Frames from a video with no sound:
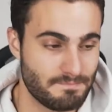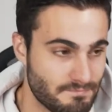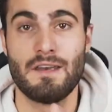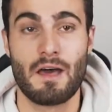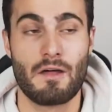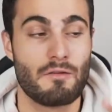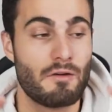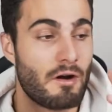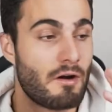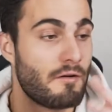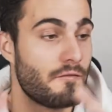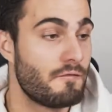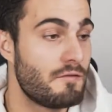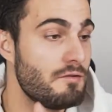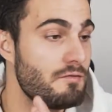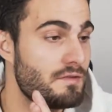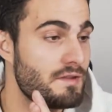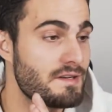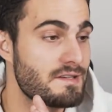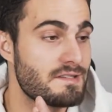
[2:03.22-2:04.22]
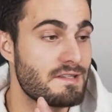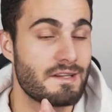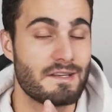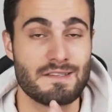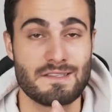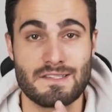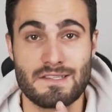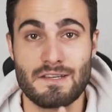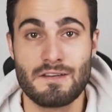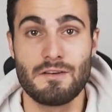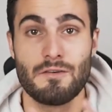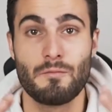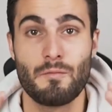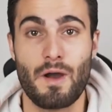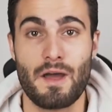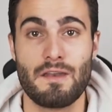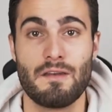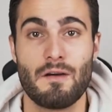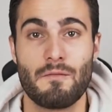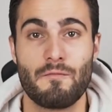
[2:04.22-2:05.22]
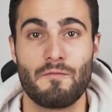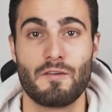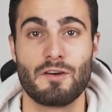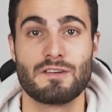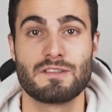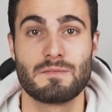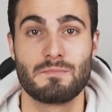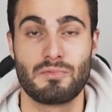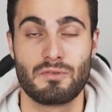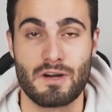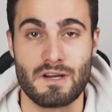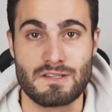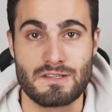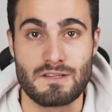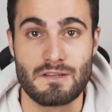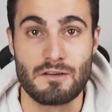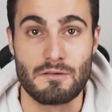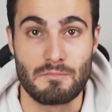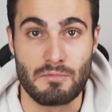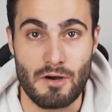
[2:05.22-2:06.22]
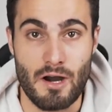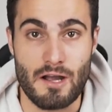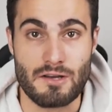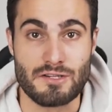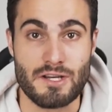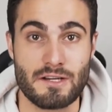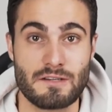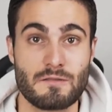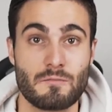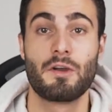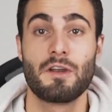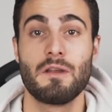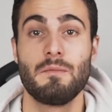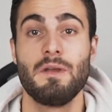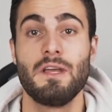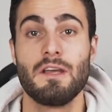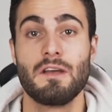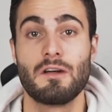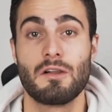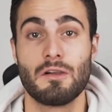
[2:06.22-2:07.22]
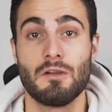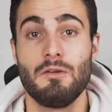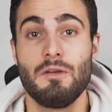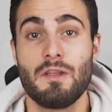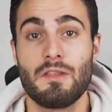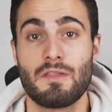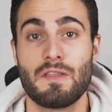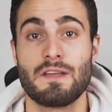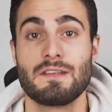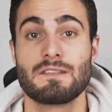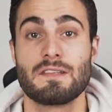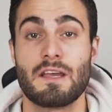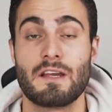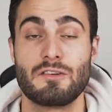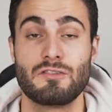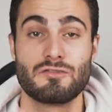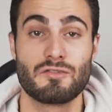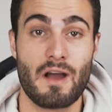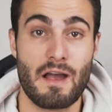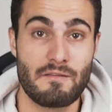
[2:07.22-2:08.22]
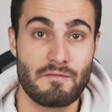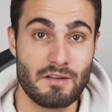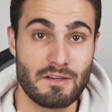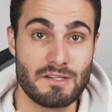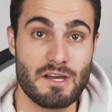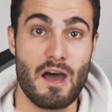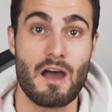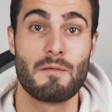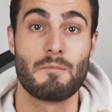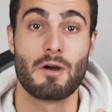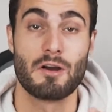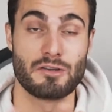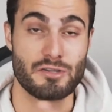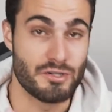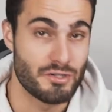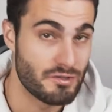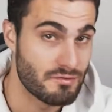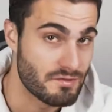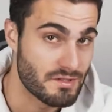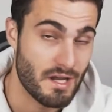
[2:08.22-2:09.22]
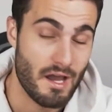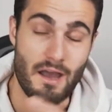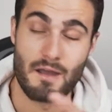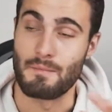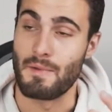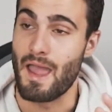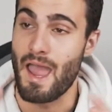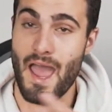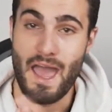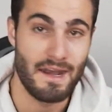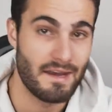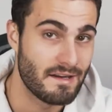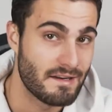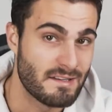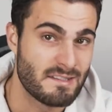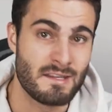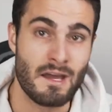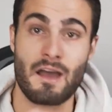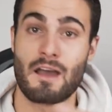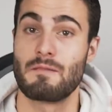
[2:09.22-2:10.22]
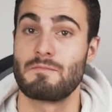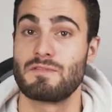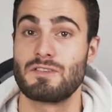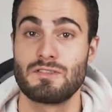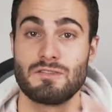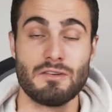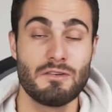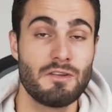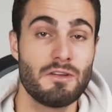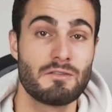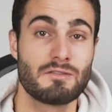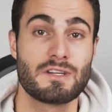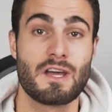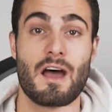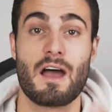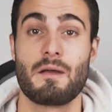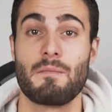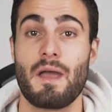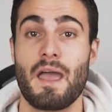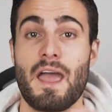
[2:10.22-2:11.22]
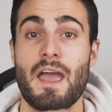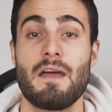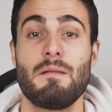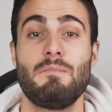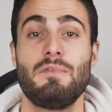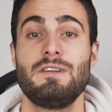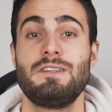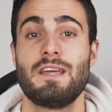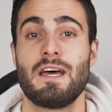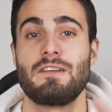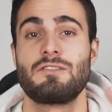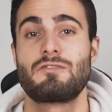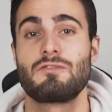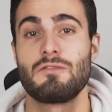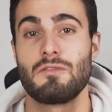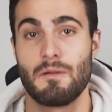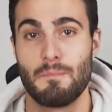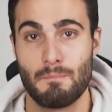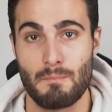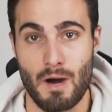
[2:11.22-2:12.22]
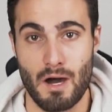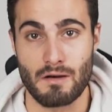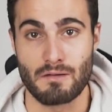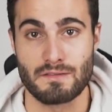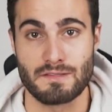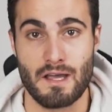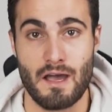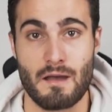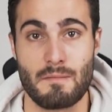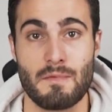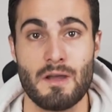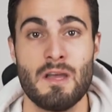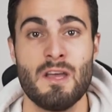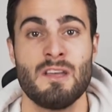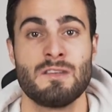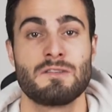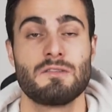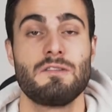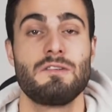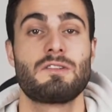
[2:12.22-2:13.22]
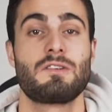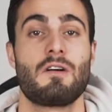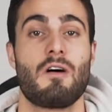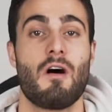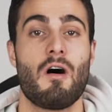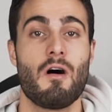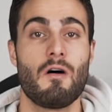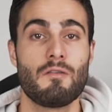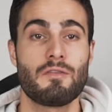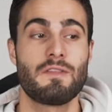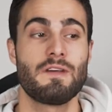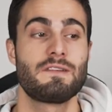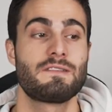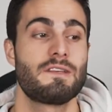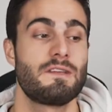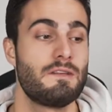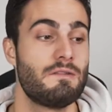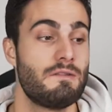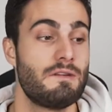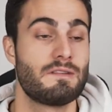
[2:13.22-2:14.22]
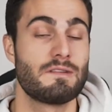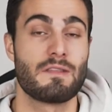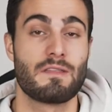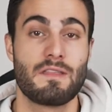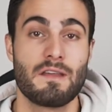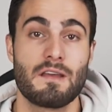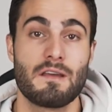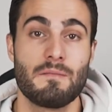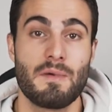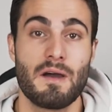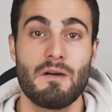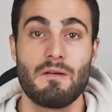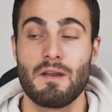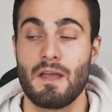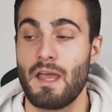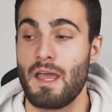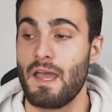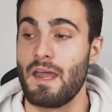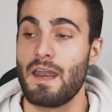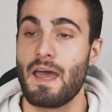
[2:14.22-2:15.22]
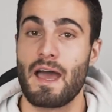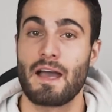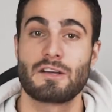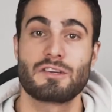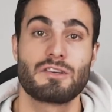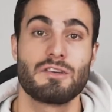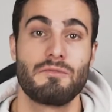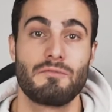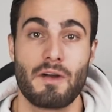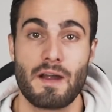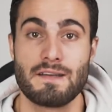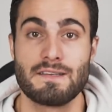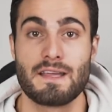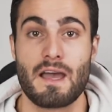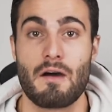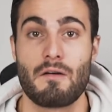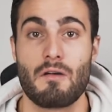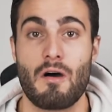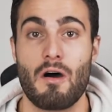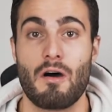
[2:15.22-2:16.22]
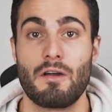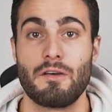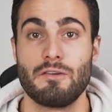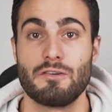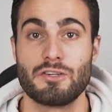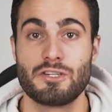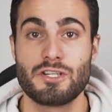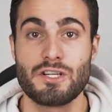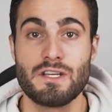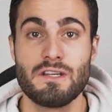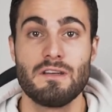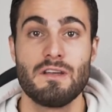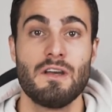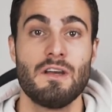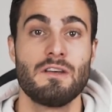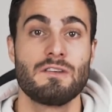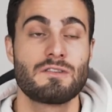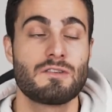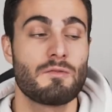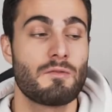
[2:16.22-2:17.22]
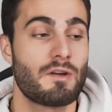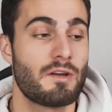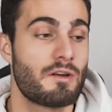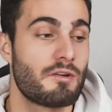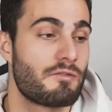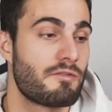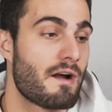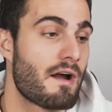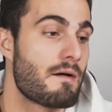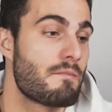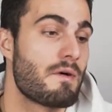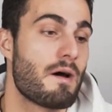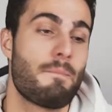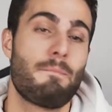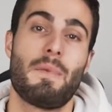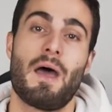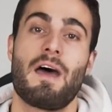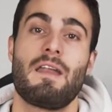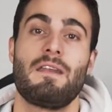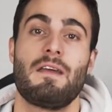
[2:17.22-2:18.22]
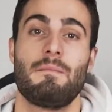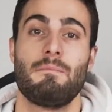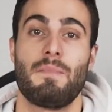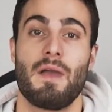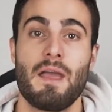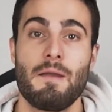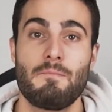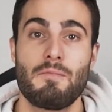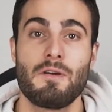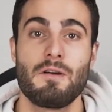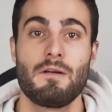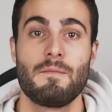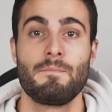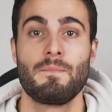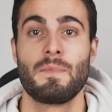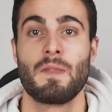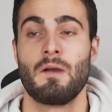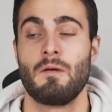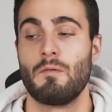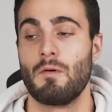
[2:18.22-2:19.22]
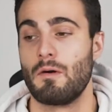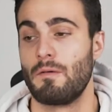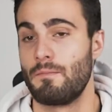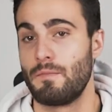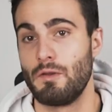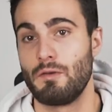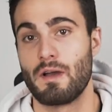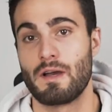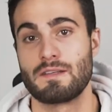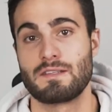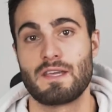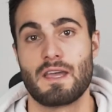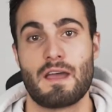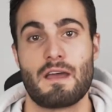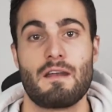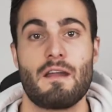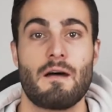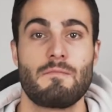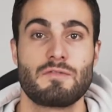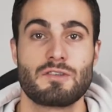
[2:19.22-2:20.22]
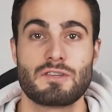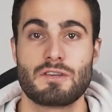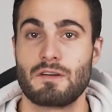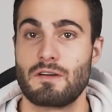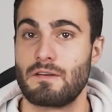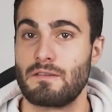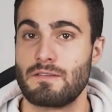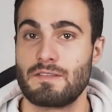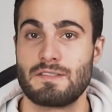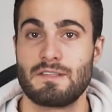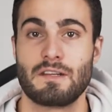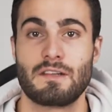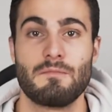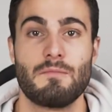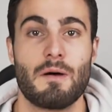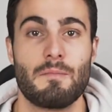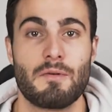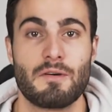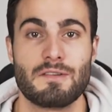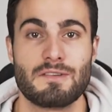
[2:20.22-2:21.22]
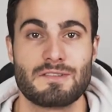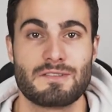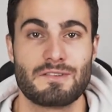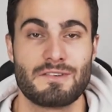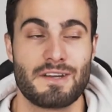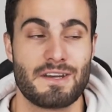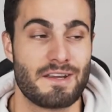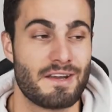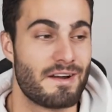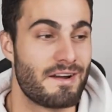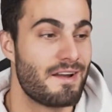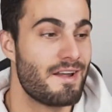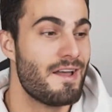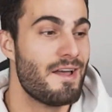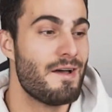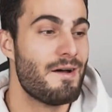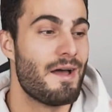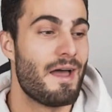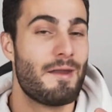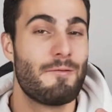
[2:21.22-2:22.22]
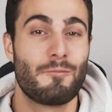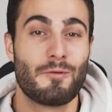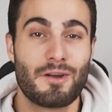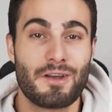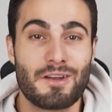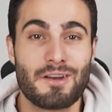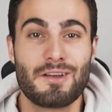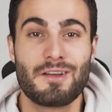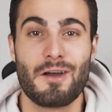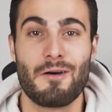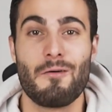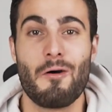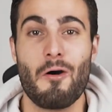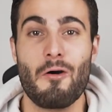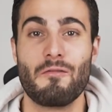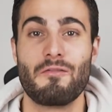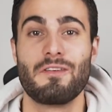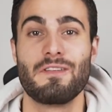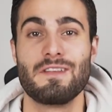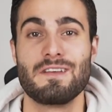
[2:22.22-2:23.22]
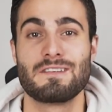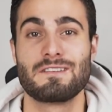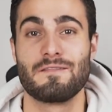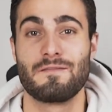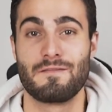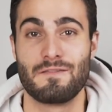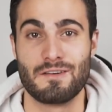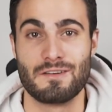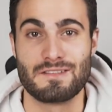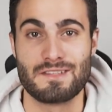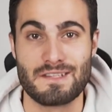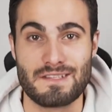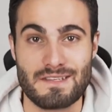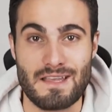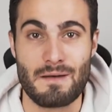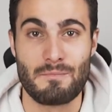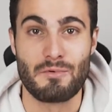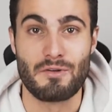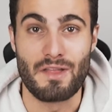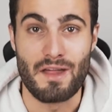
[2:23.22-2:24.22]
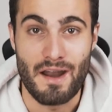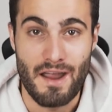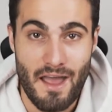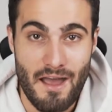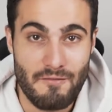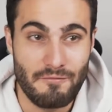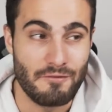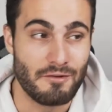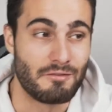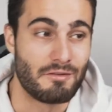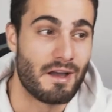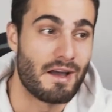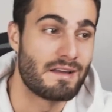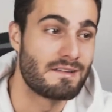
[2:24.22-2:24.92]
Now, there are a few things to consider when first pricing your project. We're going to be including things like driving time, our shoot time, editing time, studio time, and potential model time. So these are all things that you need to think about and actually write down on your sheet. So we're going to grab a pen and paper. Well, you guys can. I'm just going to stick them up on the screen here. And we're going to go over this first example that I have for you guys.